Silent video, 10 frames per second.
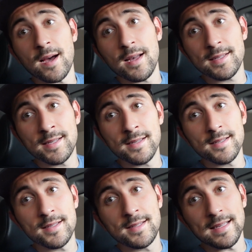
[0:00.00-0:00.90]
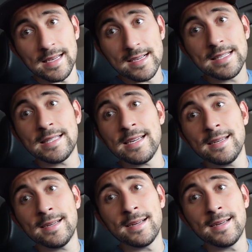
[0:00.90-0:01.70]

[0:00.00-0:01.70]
to Austin's easy